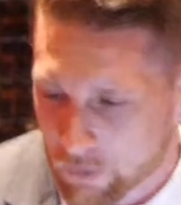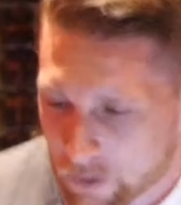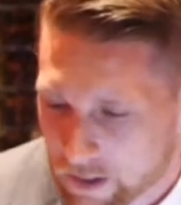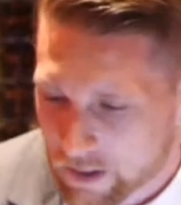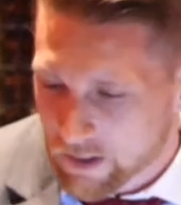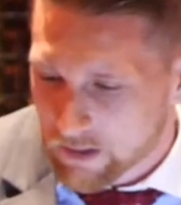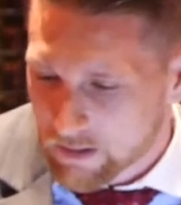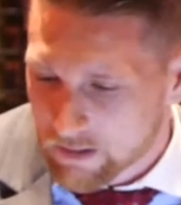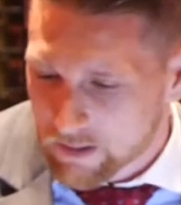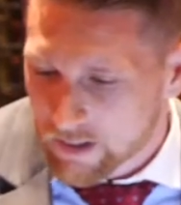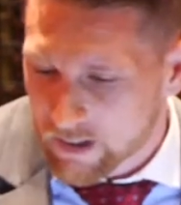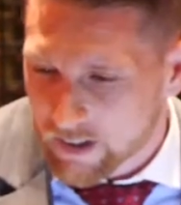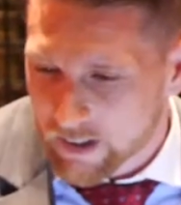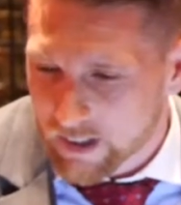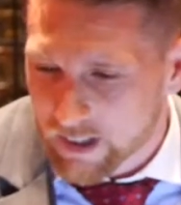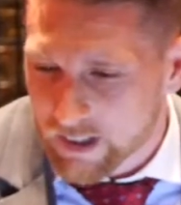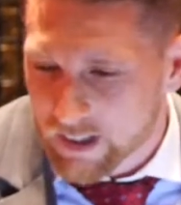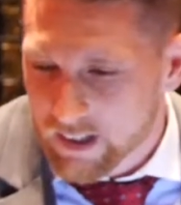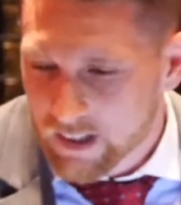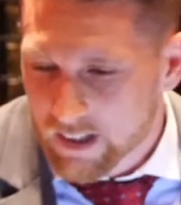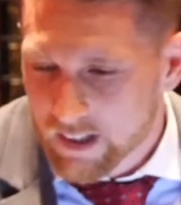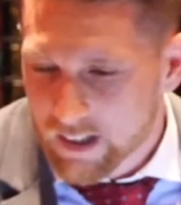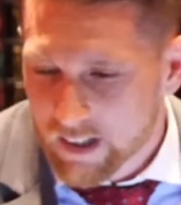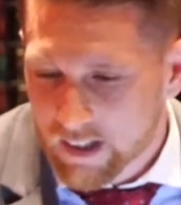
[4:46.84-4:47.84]
weird. All
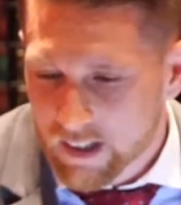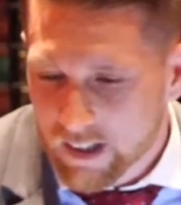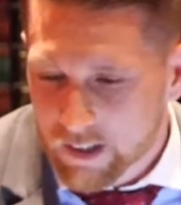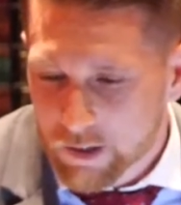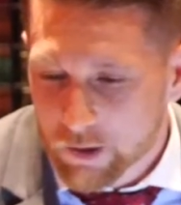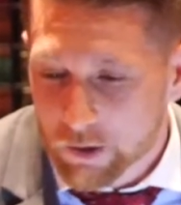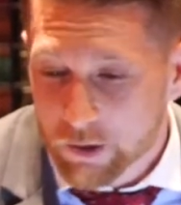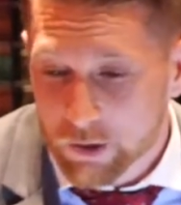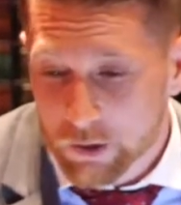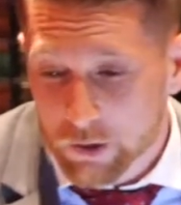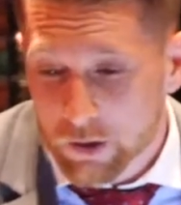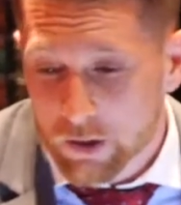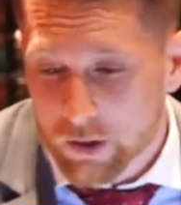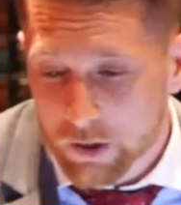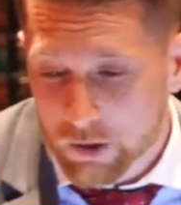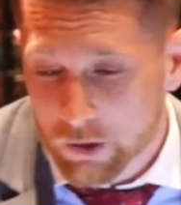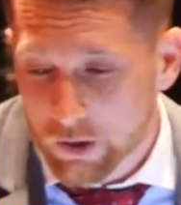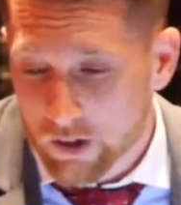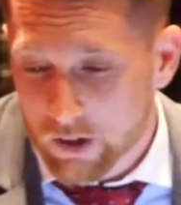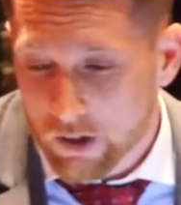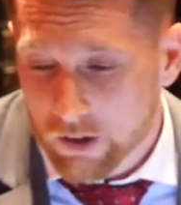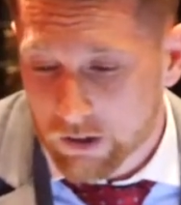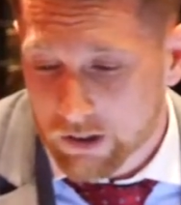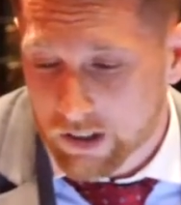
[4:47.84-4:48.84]
right.
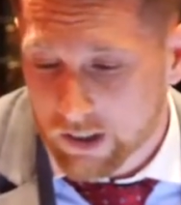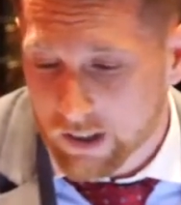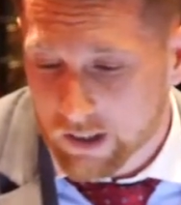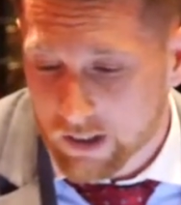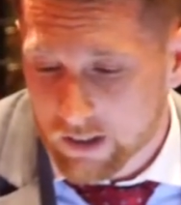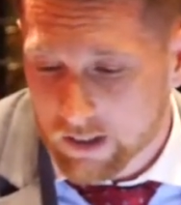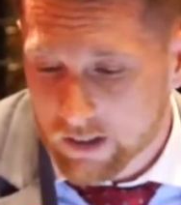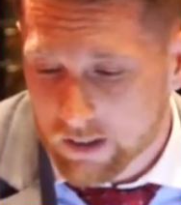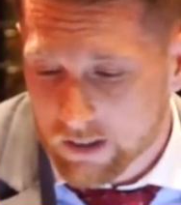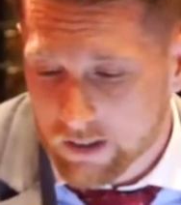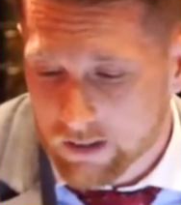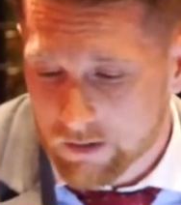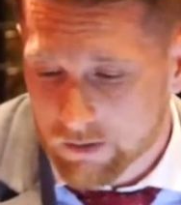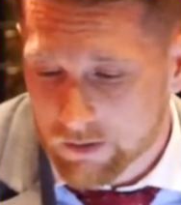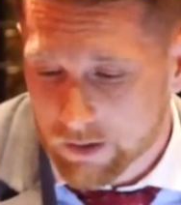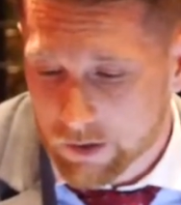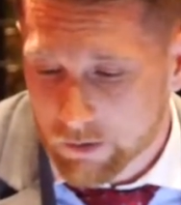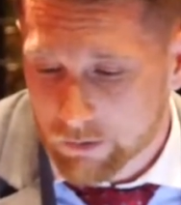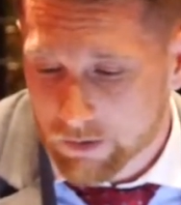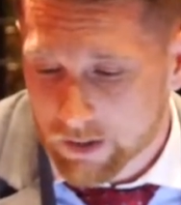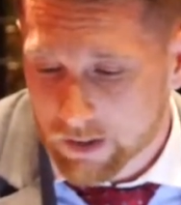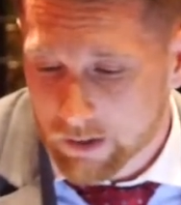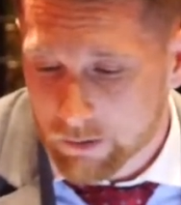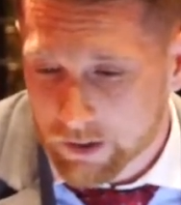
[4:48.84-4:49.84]
You'll all see it. Feel
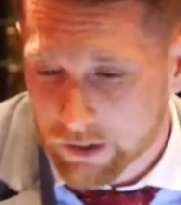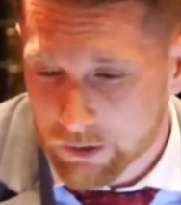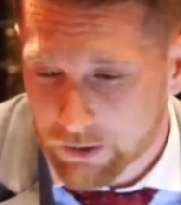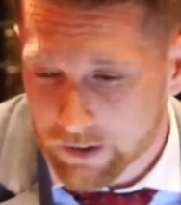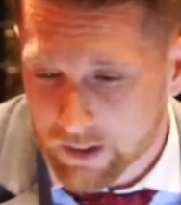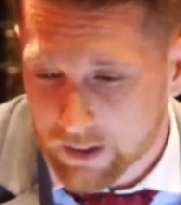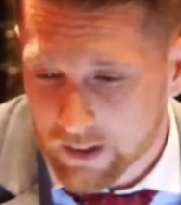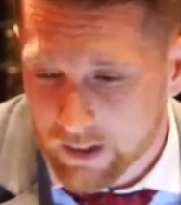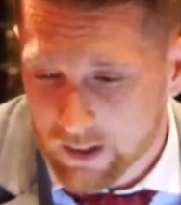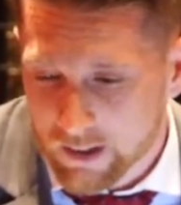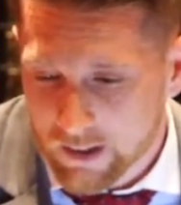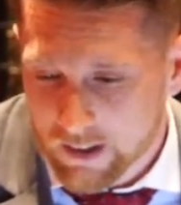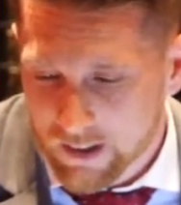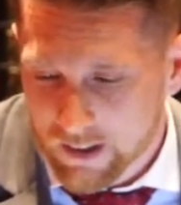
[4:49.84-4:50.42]
free to retweet.